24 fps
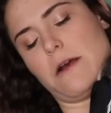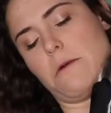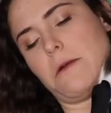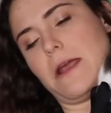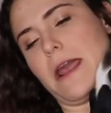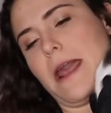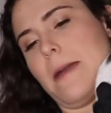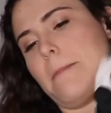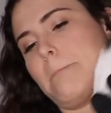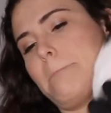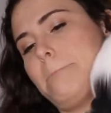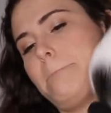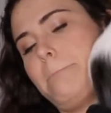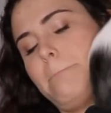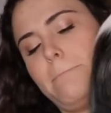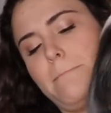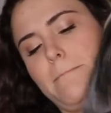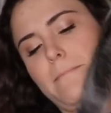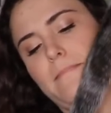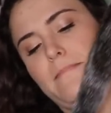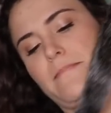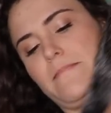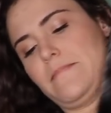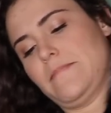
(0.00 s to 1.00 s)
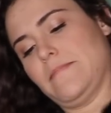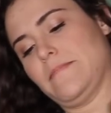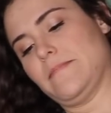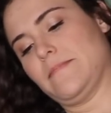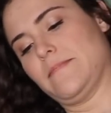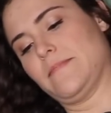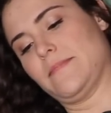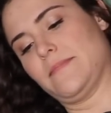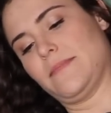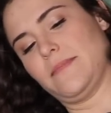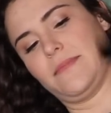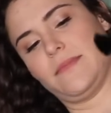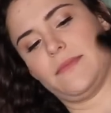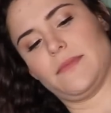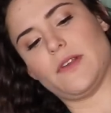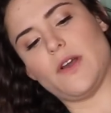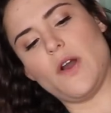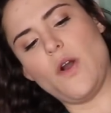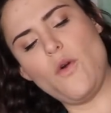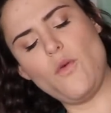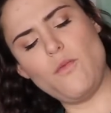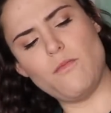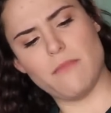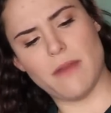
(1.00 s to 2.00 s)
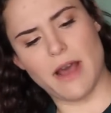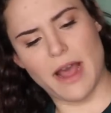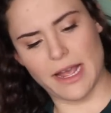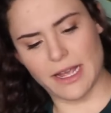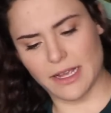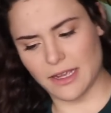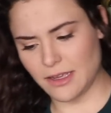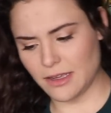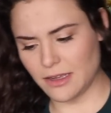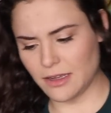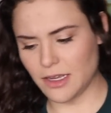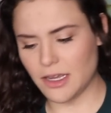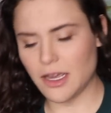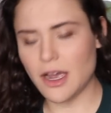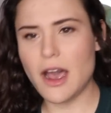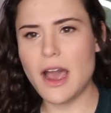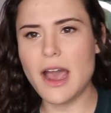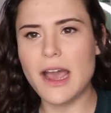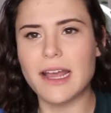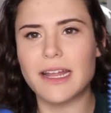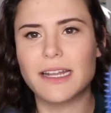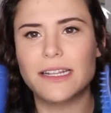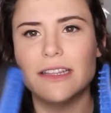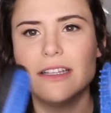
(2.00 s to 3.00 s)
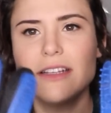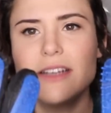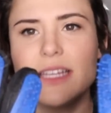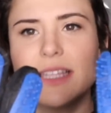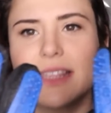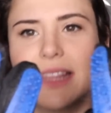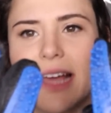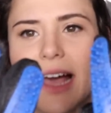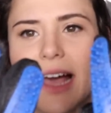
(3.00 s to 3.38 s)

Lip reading: Okay. Oh my god, look at